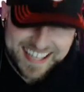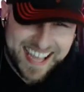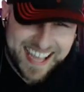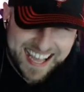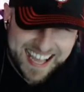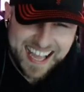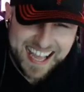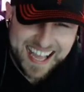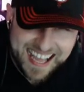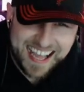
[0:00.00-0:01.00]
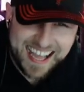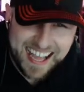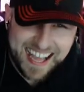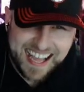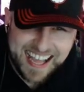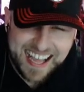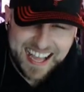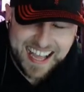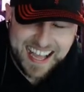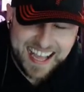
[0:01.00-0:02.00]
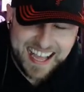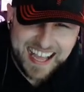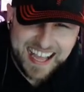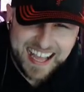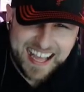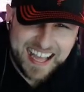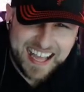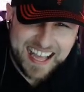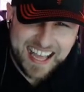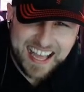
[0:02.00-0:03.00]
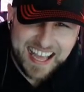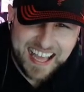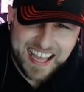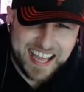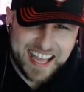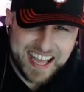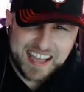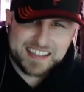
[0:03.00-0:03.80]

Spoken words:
(not speaking)